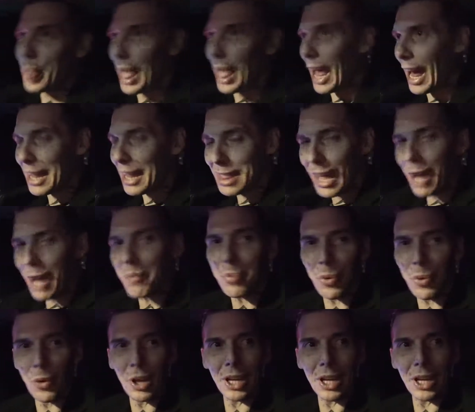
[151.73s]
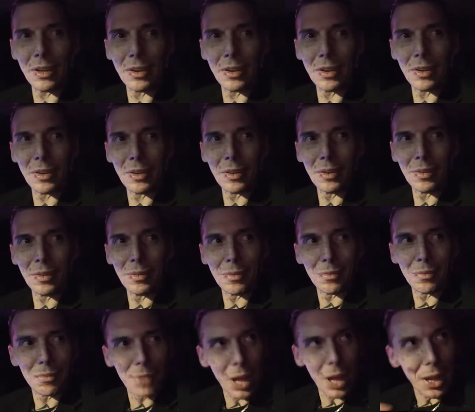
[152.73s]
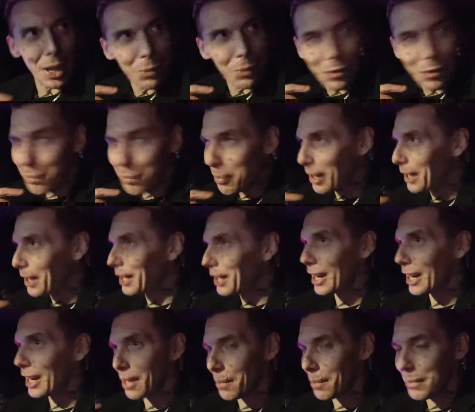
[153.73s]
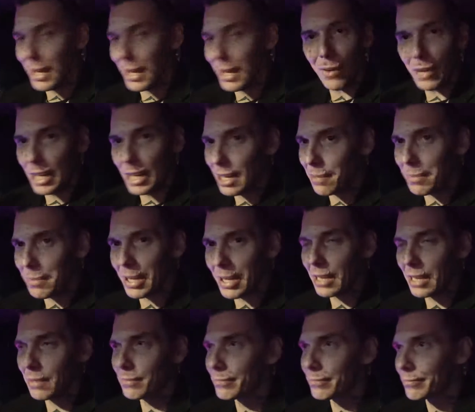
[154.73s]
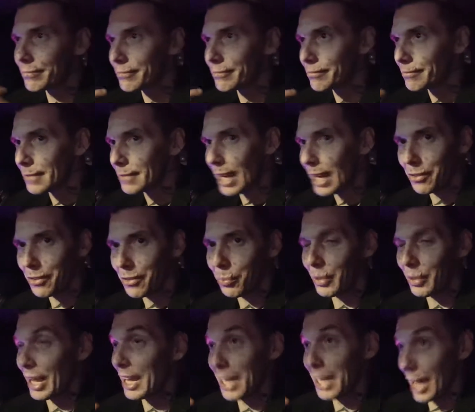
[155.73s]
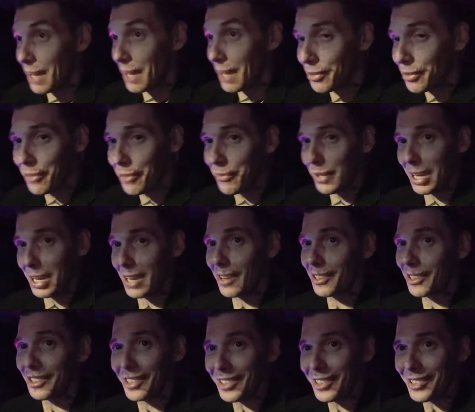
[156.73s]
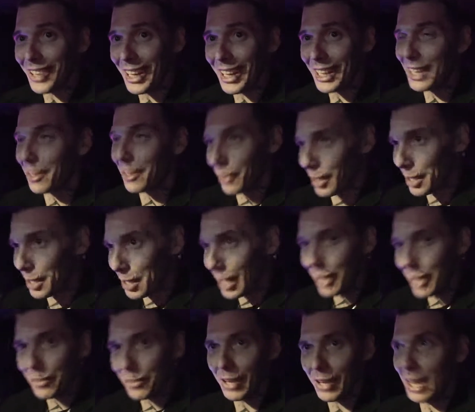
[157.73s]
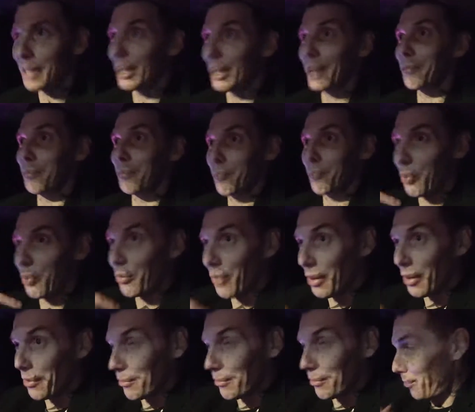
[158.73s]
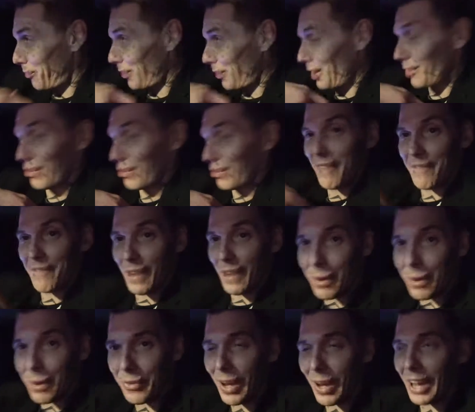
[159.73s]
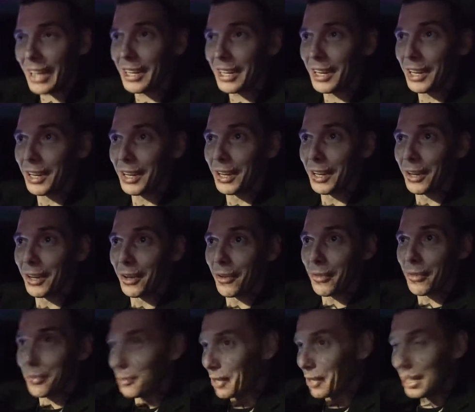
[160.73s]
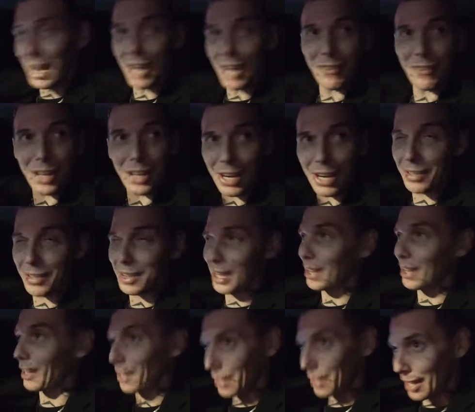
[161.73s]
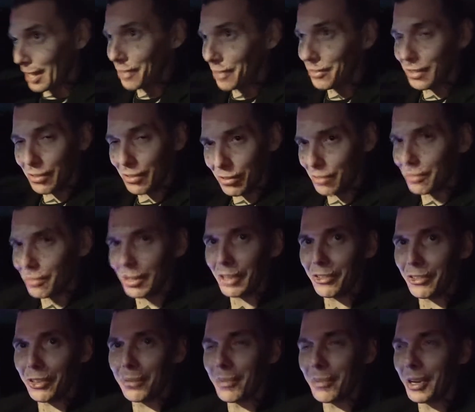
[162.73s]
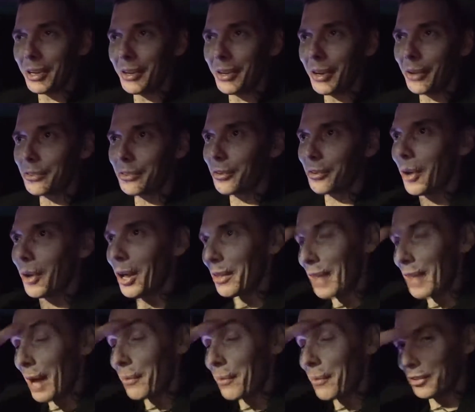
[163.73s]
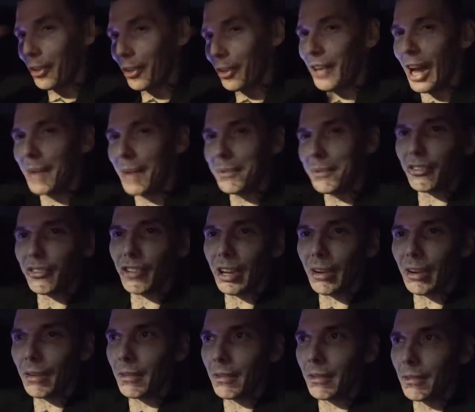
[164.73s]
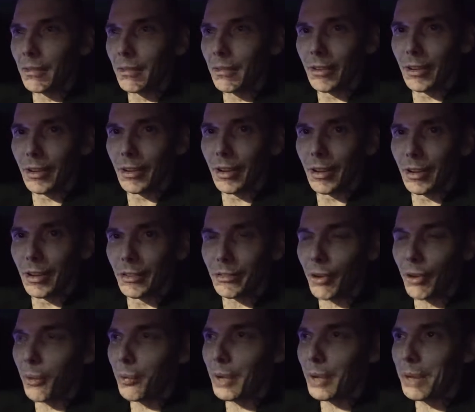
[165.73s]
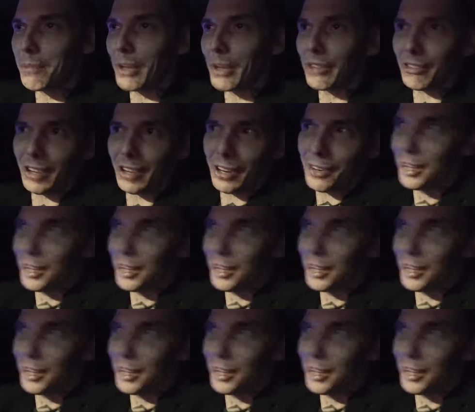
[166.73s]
At that point, that was the Pentagon coming out and admitting, yes, when they gave us the videos and shit like that, they're like, yes. And then the videos got verified through the Navy and everything that, yes, this is legitimate, So that was our time to cheer. So we missed it,